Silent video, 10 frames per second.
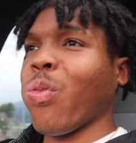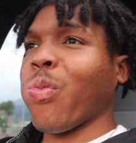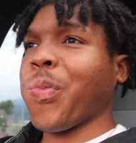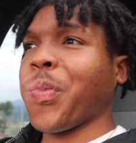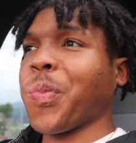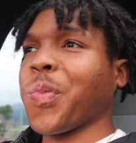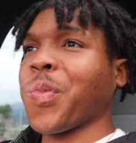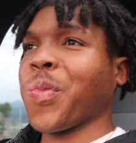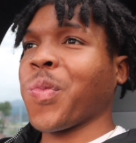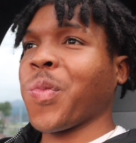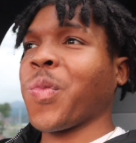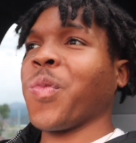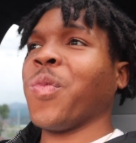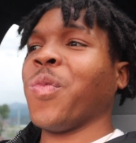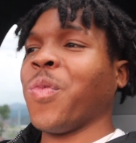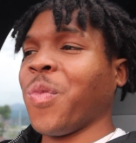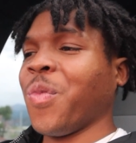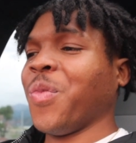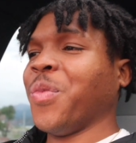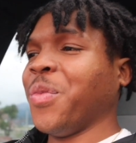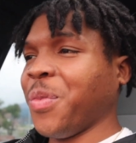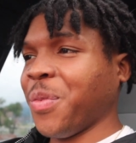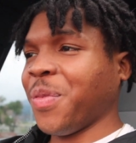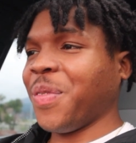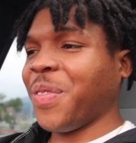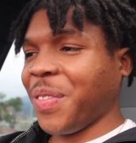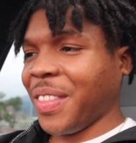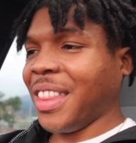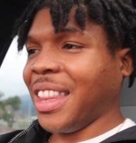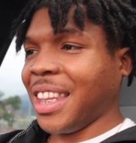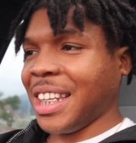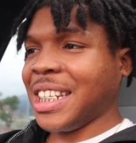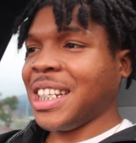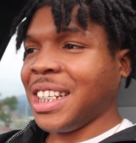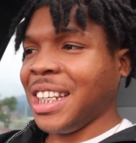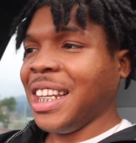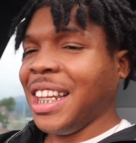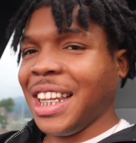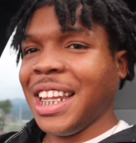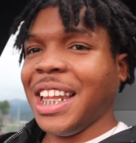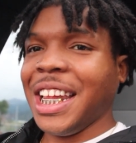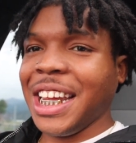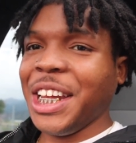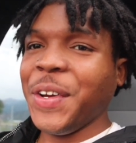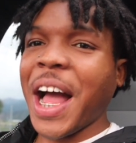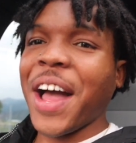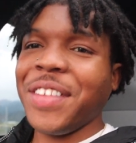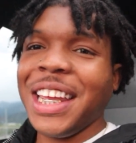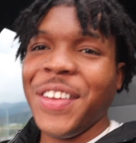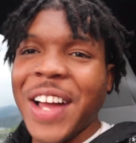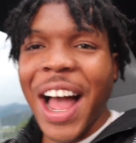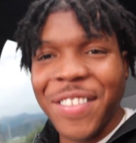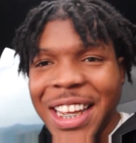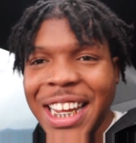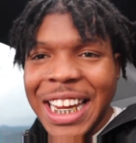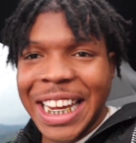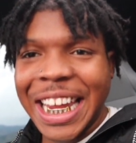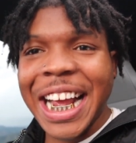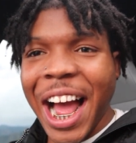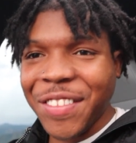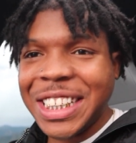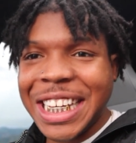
You know what I mean? Oh my God. You got me. He got me,